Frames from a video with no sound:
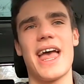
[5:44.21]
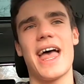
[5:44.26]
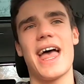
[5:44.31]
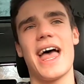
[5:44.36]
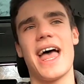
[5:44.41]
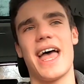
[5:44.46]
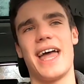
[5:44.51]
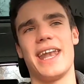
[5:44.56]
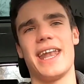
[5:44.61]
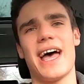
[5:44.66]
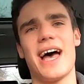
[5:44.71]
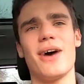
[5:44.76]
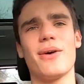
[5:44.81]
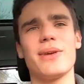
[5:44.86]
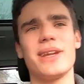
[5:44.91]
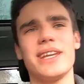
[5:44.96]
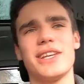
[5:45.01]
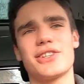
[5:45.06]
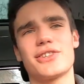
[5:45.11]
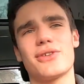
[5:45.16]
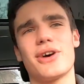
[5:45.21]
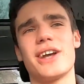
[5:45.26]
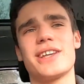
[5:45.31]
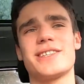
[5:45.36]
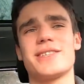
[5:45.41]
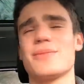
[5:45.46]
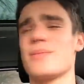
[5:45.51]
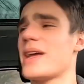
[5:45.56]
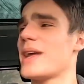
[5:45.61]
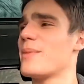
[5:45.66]
And Audi tried
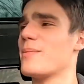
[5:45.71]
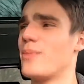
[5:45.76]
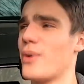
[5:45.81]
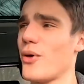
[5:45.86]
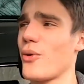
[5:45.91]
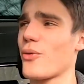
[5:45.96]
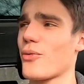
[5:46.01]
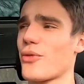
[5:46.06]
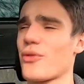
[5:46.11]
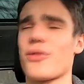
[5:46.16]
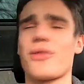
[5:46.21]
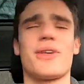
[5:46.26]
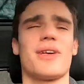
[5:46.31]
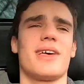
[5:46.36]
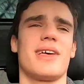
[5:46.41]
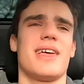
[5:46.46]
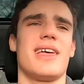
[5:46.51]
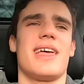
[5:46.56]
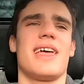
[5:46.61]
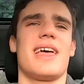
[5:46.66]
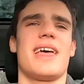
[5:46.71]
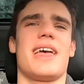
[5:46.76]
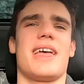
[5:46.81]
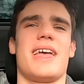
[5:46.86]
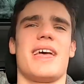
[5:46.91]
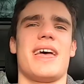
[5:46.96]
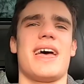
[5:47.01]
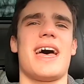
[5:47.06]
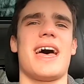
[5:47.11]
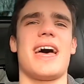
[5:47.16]
to make both,
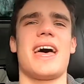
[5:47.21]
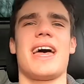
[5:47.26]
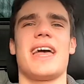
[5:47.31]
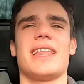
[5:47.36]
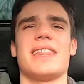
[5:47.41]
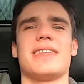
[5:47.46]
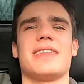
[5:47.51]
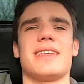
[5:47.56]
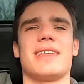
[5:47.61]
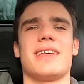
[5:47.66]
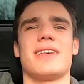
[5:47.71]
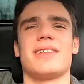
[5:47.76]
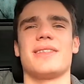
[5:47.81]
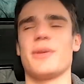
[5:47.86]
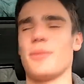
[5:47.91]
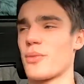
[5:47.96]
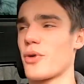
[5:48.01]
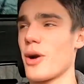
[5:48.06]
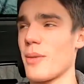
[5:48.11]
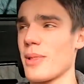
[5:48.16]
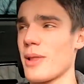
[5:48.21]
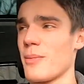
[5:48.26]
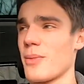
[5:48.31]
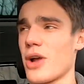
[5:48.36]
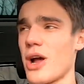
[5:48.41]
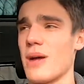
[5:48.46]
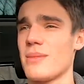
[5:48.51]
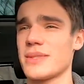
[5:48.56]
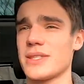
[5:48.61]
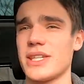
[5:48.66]
and the problem
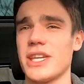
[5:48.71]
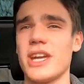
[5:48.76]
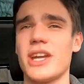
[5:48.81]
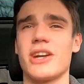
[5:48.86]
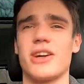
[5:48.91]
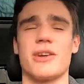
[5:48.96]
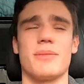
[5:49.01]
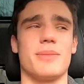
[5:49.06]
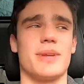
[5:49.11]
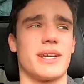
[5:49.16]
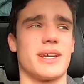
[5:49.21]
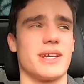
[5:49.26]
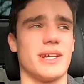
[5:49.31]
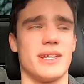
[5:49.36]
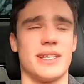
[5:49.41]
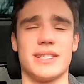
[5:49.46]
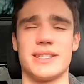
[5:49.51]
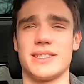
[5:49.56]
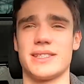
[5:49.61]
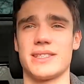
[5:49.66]
comes here because